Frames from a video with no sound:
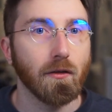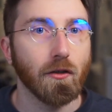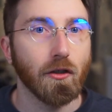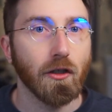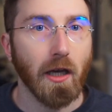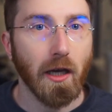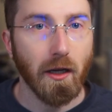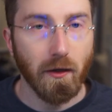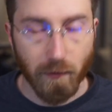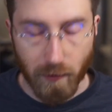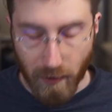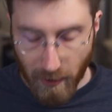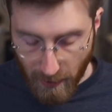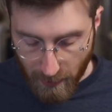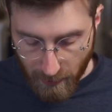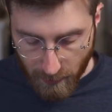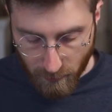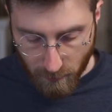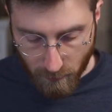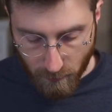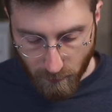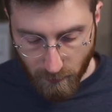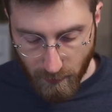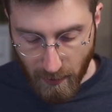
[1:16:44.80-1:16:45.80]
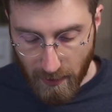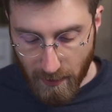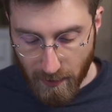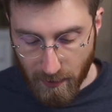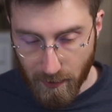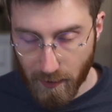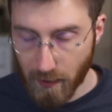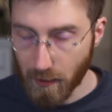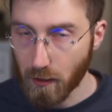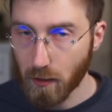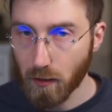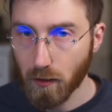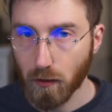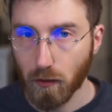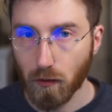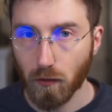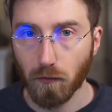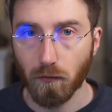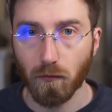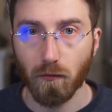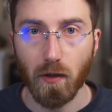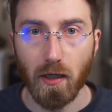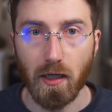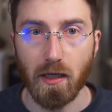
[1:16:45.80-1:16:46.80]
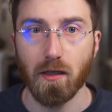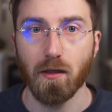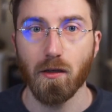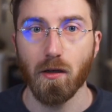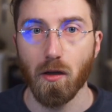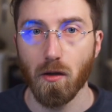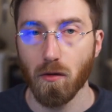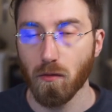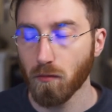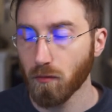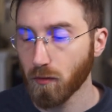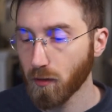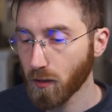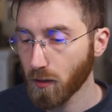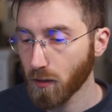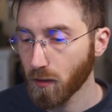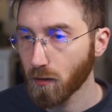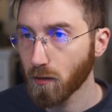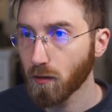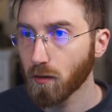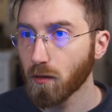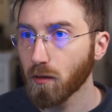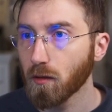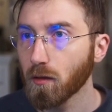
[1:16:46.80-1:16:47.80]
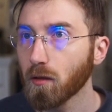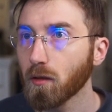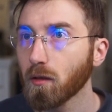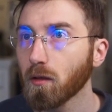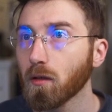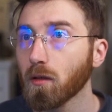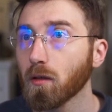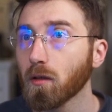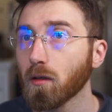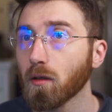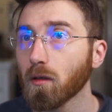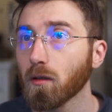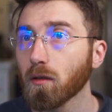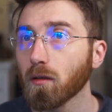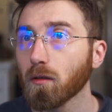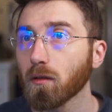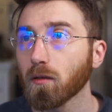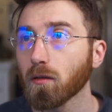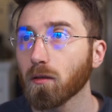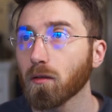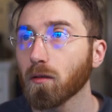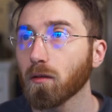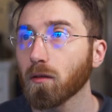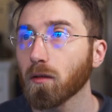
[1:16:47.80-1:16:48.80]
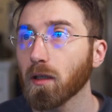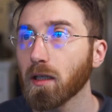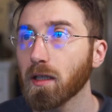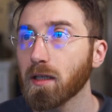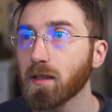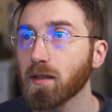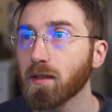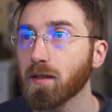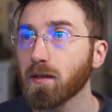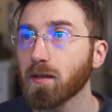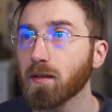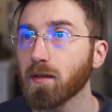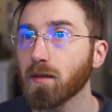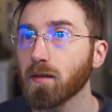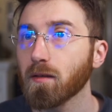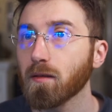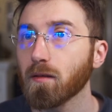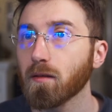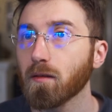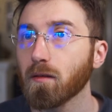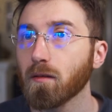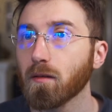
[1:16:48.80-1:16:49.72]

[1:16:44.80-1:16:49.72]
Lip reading: Shadow 9, that is a great note. Let's...